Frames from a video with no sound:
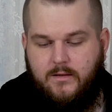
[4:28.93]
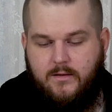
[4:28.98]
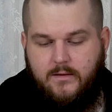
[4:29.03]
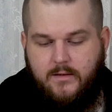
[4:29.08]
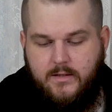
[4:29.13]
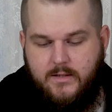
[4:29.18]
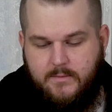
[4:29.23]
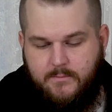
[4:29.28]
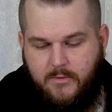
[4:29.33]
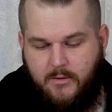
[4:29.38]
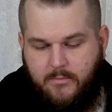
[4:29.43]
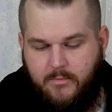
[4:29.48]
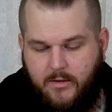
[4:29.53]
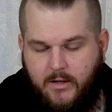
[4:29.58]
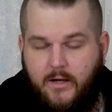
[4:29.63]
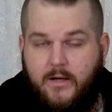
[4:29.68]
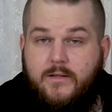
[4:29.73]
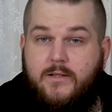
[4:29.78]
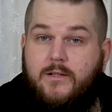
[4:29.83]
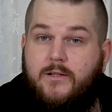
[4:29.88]
these
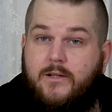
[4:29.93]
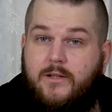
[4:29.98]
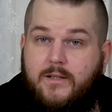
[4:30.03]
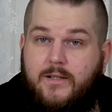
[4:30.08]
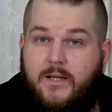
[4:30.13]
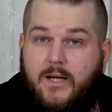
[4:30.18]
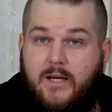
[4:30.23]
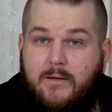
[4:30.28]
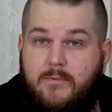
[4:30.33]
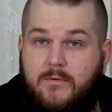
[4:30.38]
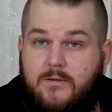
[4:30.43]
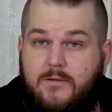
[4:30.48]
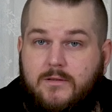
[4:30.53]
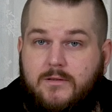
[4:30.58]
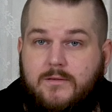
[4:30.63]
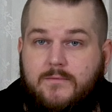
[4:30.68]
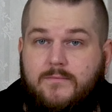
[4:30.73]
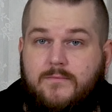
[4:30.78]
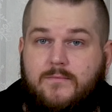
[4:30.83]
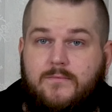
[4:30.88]
proprietary cables.